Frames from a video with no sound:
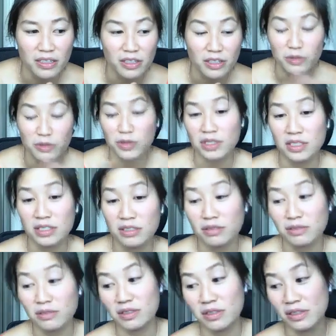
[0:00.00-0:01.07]
was
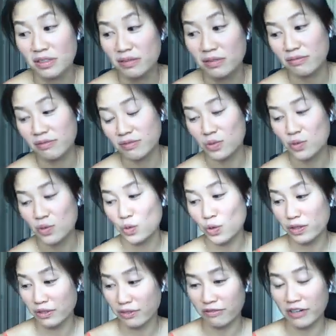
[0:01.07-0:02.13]
still sort
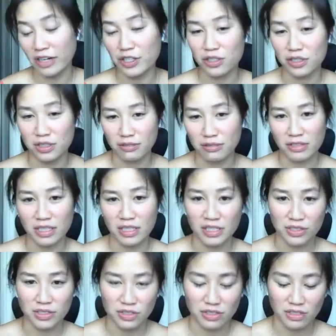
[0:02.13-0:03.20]
of fresh as a
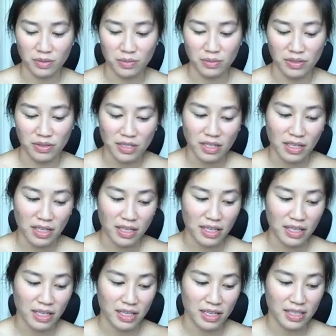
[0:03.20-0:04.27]
freelancer
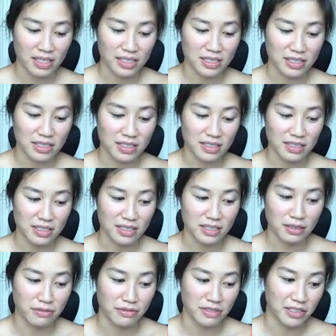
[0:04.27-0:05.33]
and
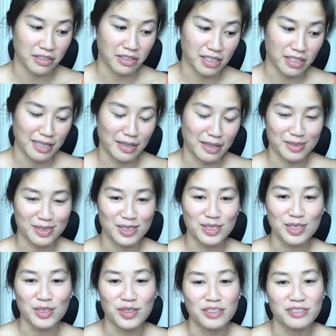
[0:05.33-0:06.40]
still figuring out how to
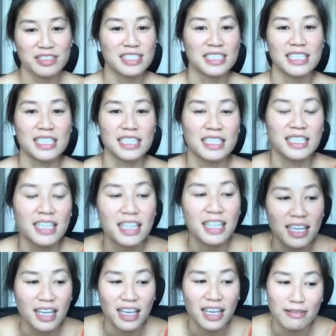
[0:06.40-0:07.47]
do it really.
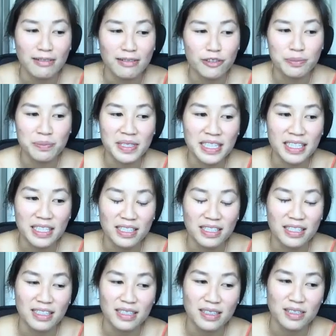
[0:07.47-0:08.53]
And for
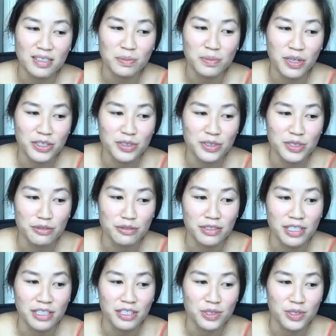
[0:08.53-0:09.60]
me, the model as a
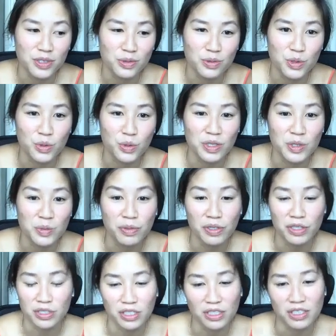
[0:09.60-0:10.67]
freelancer was always
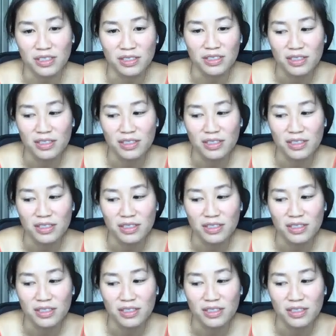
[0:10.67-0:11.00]
pitching